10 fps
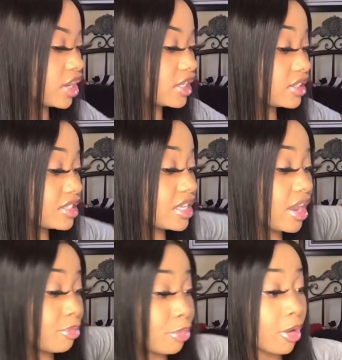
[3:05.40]
to get the
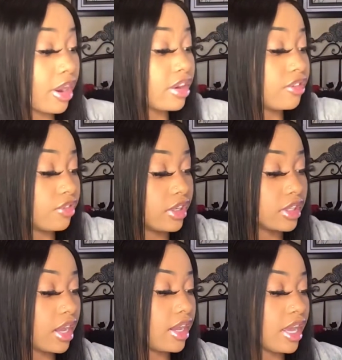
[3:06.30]
same brand of ring
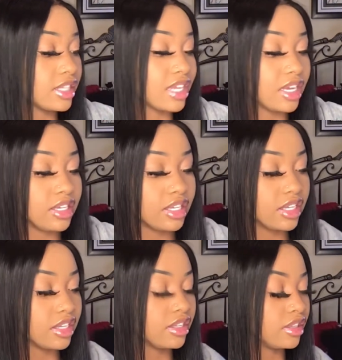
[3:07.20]
light as I
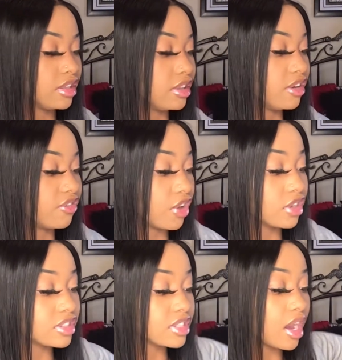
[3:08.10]
did the
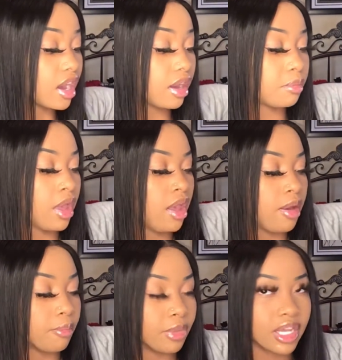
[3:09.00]
first time,
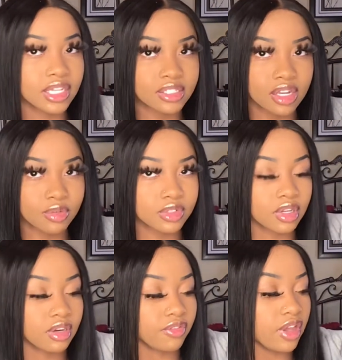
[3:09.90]
but it said it was
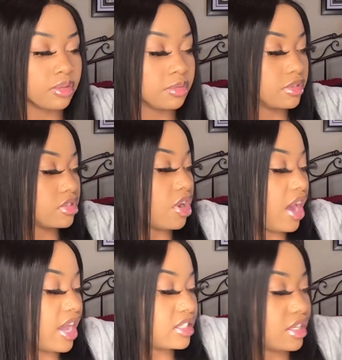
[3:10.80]
unavailable, so I
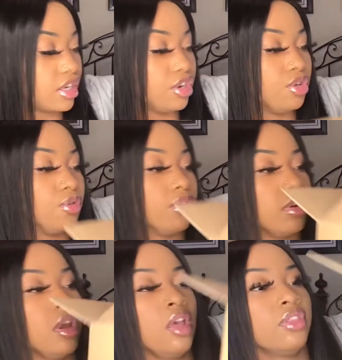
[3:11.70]
had to get a new one.
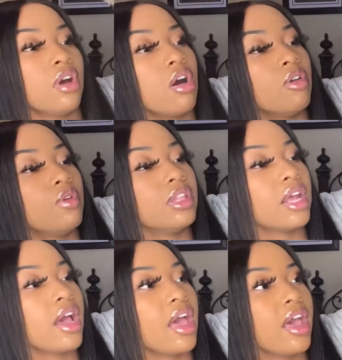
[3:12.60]
The old one that
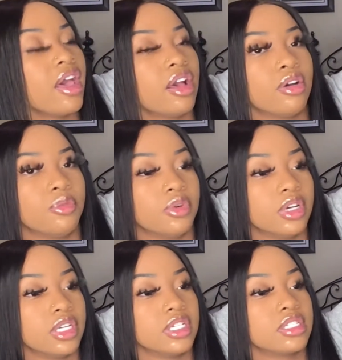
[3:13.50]
I had
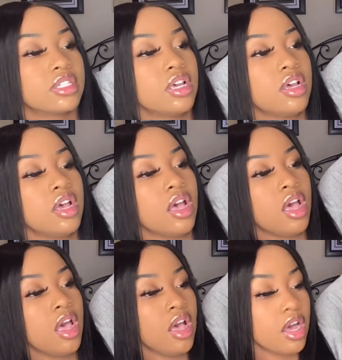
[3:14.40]
was
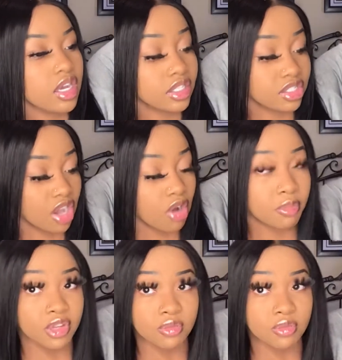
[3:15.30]
a Zomi